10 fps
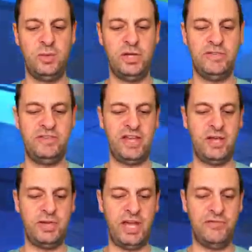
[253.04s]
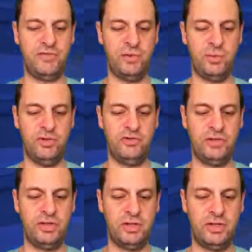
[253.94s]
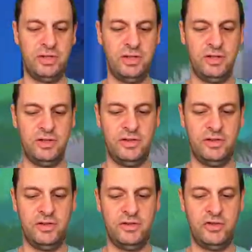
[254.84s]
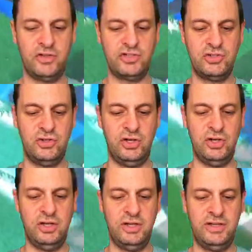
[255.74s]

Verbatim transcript: We're going to take OK forward. Not sure.